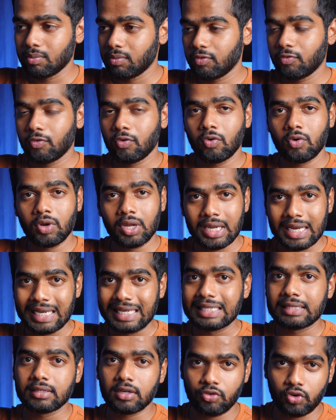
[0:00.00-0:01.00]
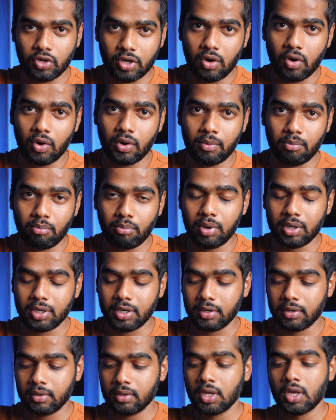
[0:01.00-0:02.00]
before hitting that record
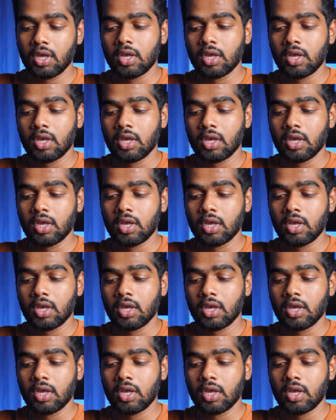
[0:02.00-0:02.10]
button.